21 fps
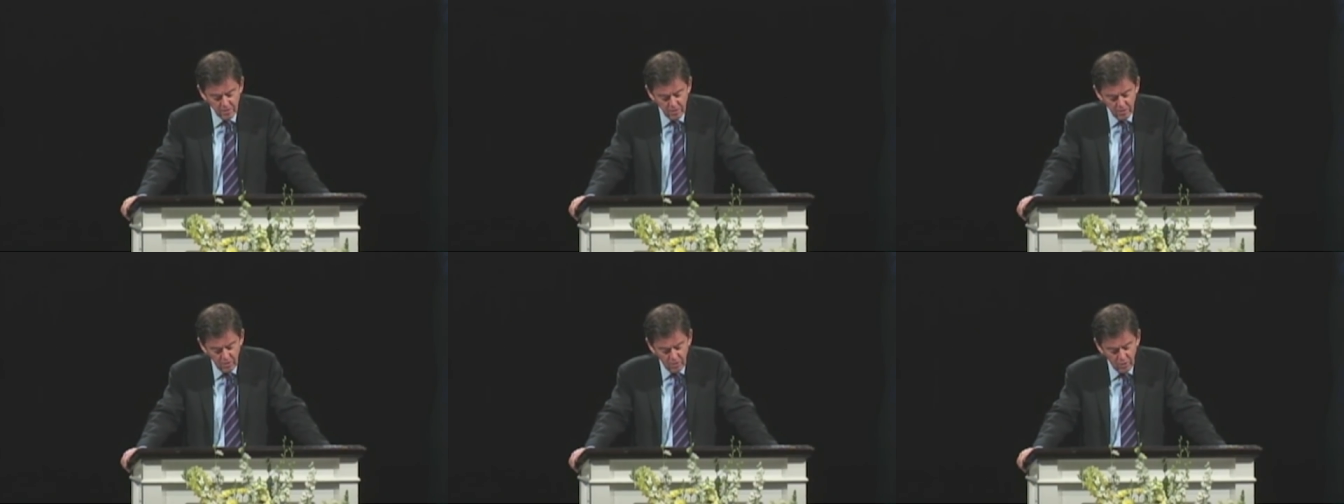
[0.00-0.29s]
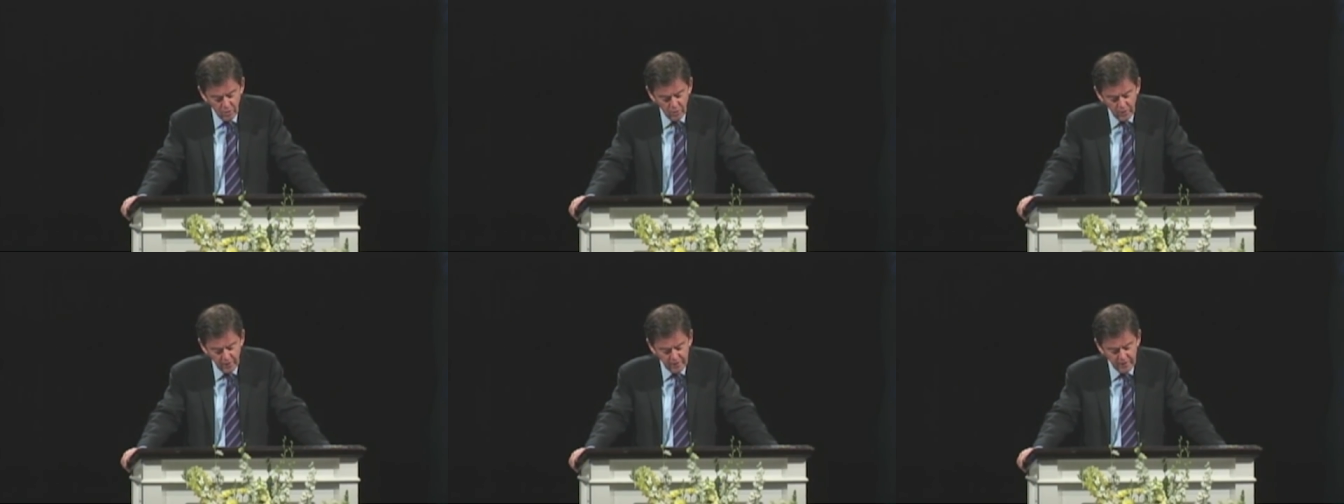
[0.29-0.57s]

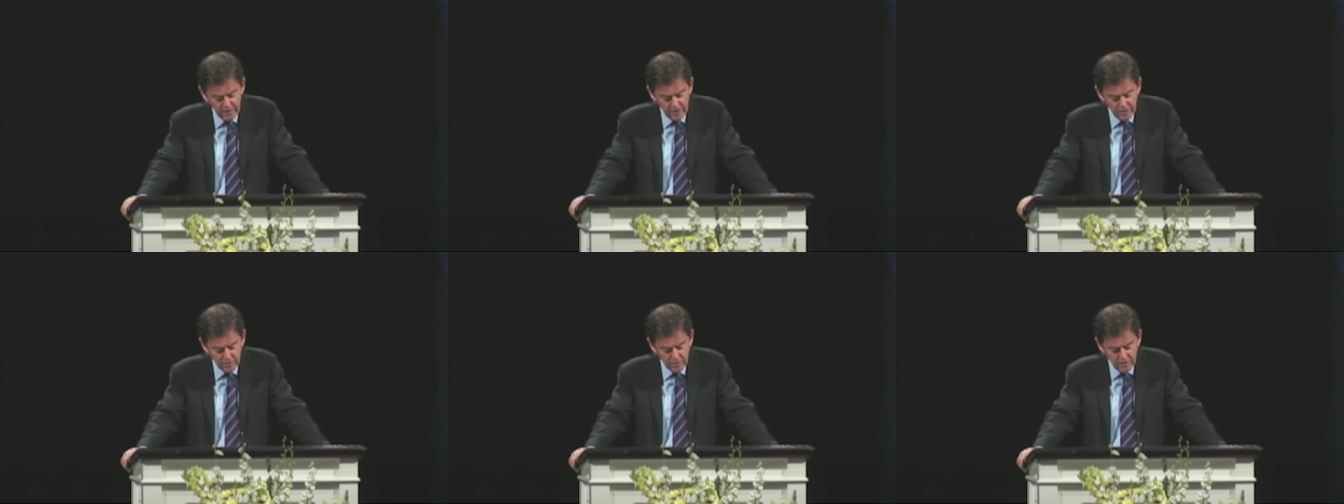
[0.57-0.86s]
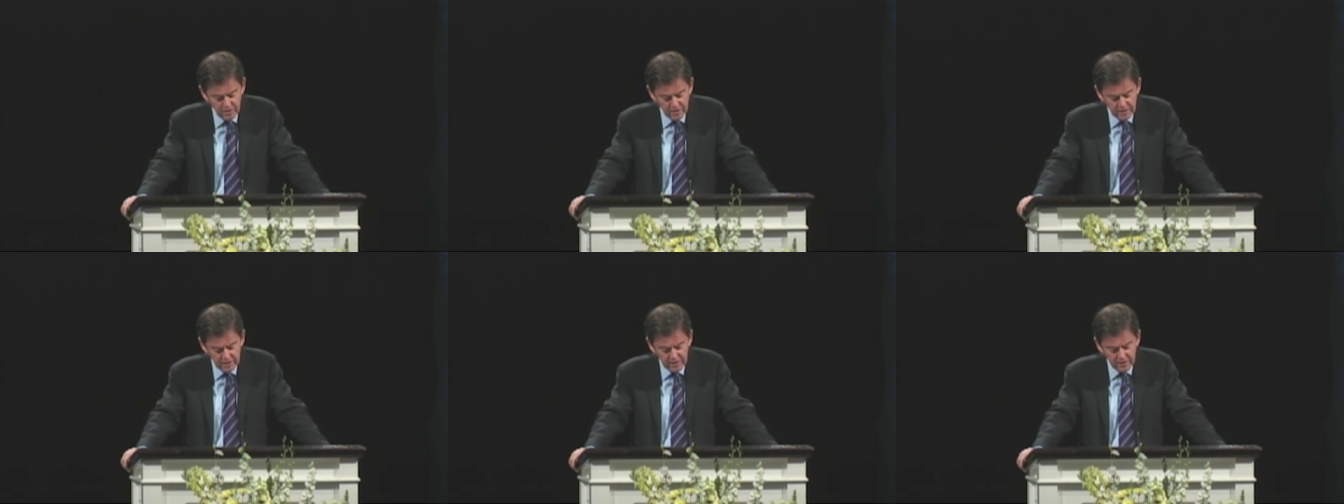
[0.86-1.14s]
all that they do
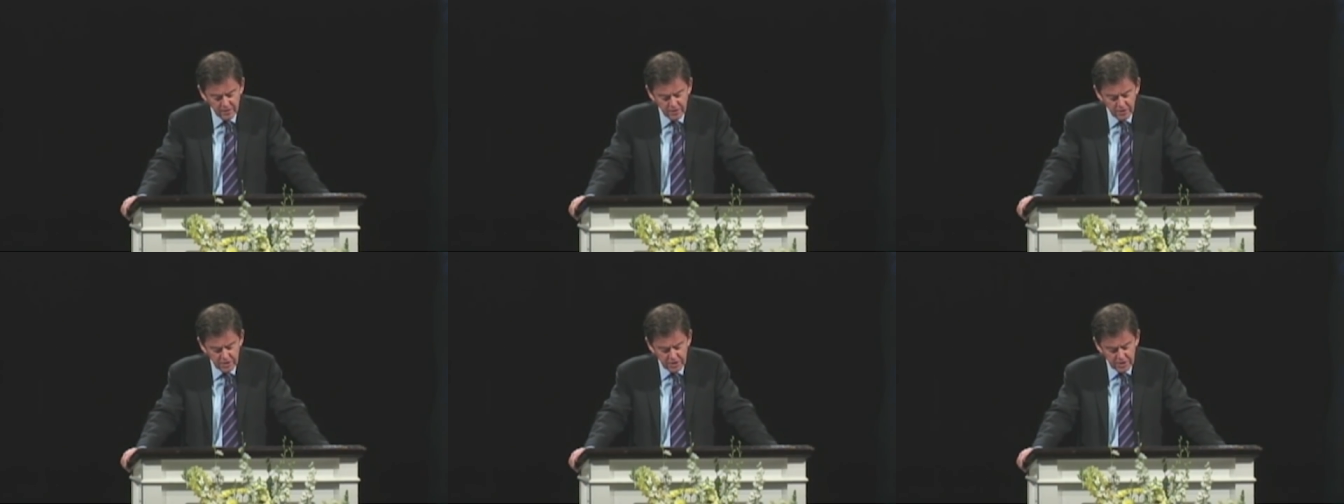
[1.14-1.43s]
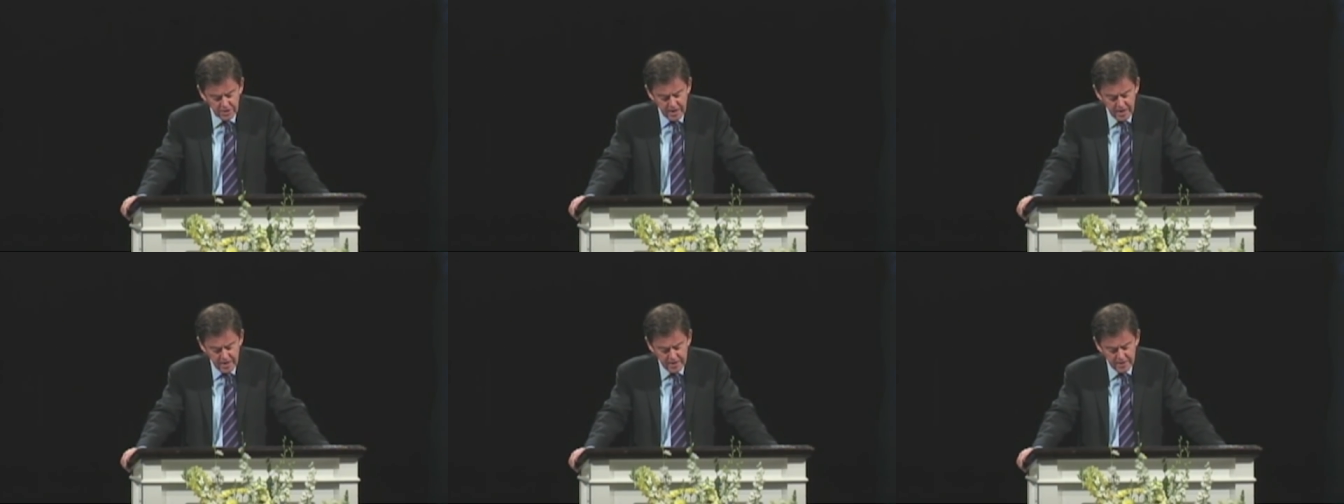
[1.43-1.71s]
not
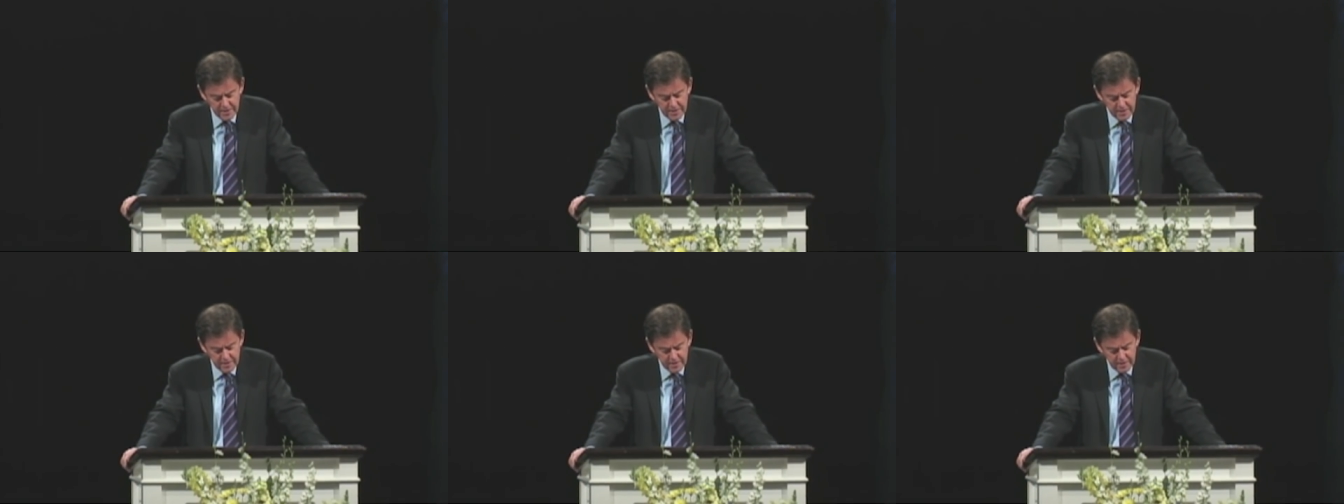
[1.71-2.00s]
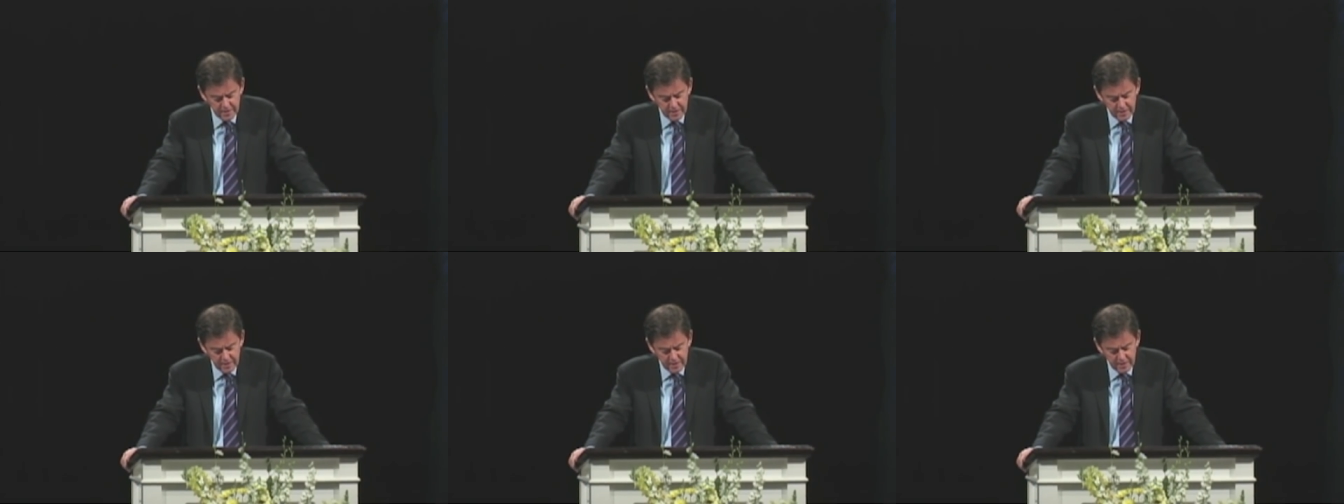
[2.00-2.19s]
understand,